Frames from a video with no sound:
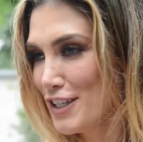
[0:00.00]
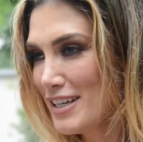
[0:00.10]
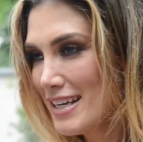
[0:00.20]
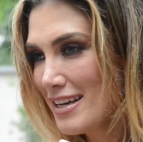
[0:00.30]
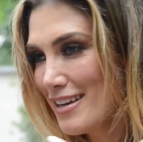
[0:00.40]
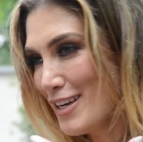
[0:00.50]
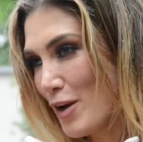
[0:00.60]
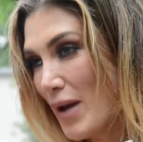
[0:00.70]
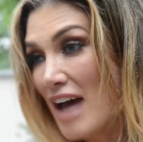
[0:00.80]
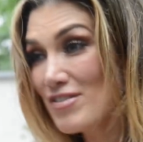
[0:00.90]

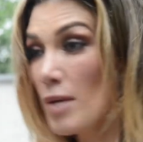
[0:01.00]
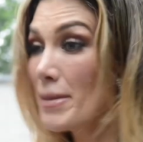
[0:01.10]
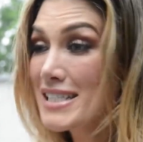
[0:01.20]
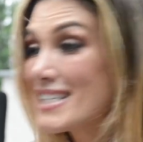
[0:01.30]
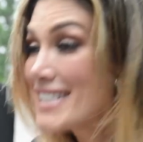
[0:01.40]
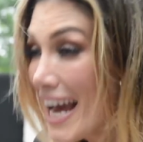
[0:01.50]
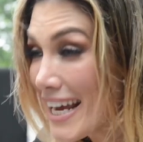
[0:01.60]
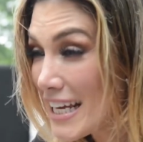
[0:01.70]
have something to say.